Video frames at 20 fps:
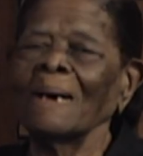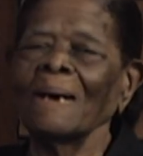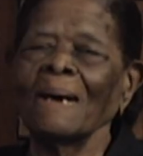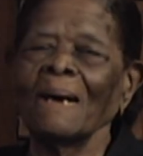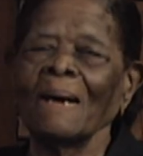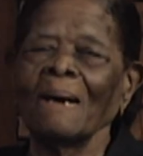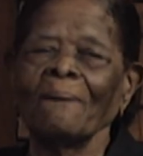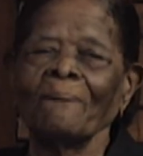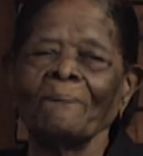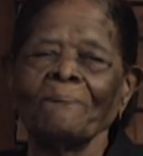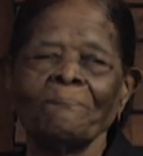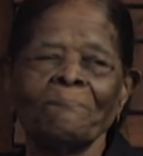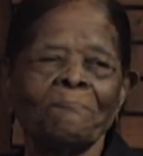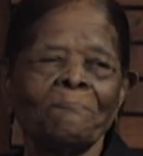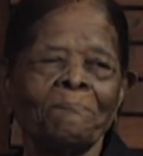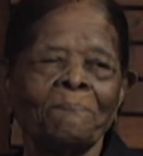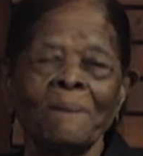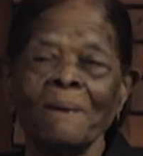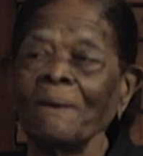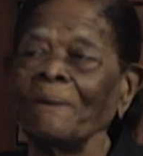have
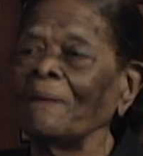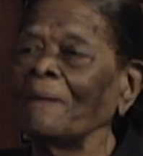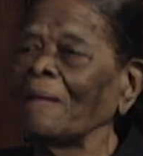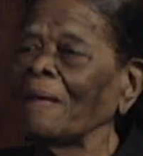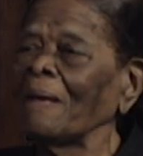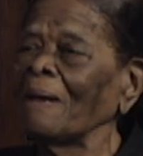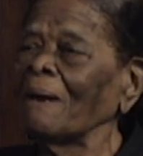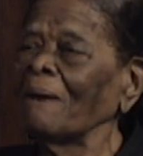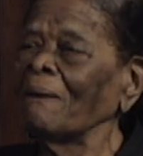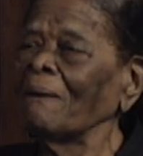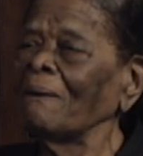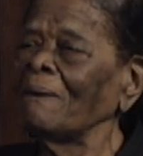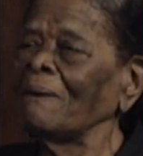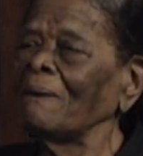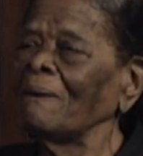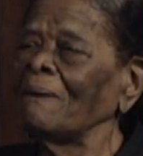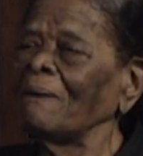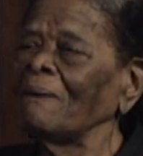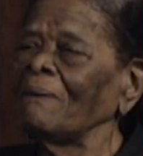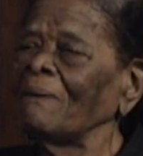been there
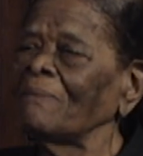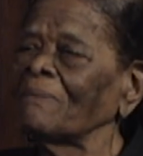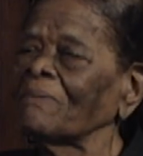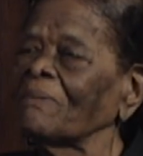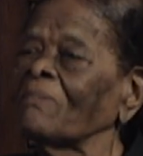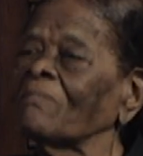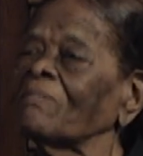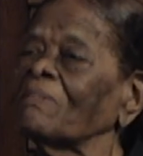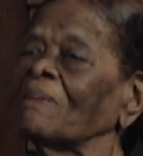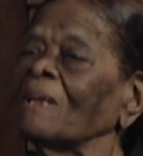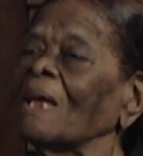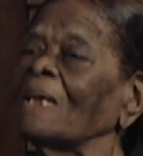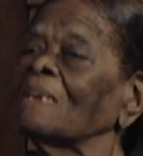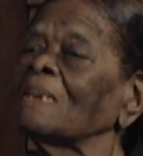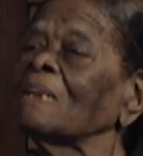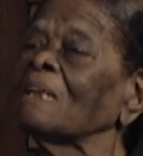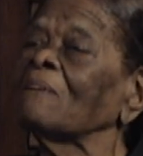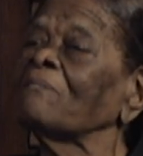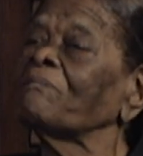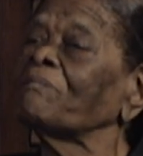since
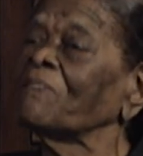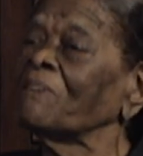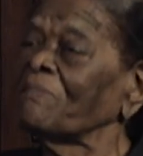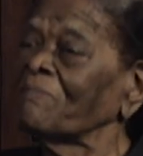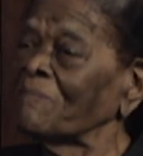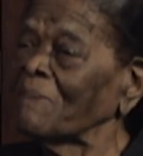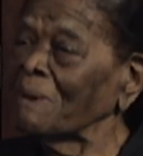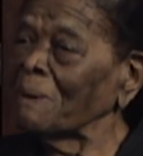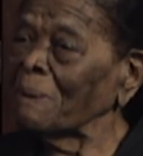1950